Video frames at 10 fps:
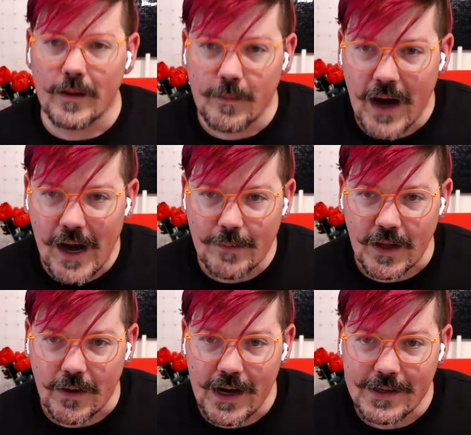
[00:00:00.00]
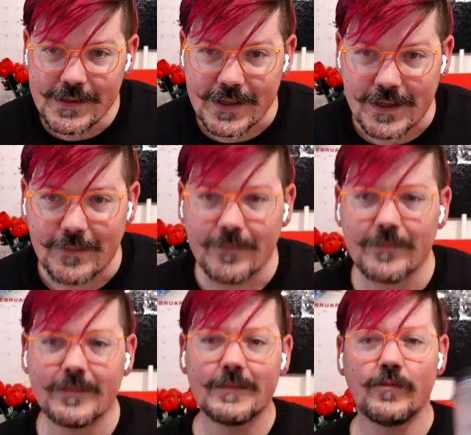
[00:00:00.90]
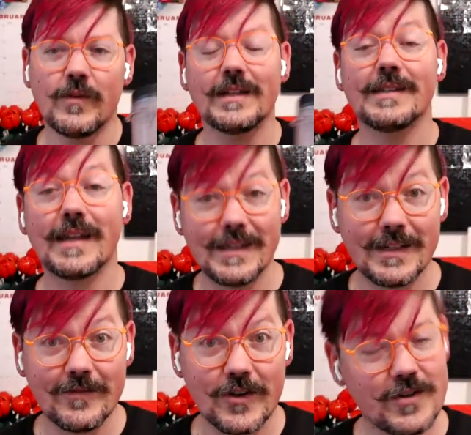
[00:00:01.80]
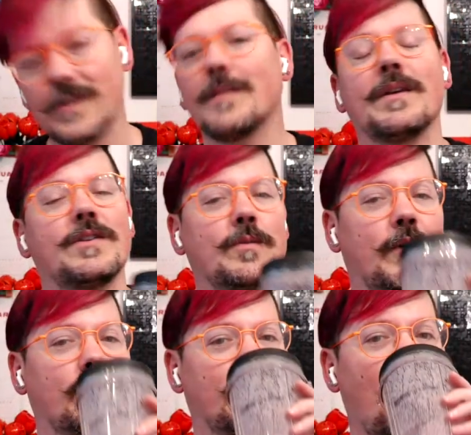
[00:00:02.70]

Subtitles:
Pablo, awesome. Well, it's nice to virtually meet you both.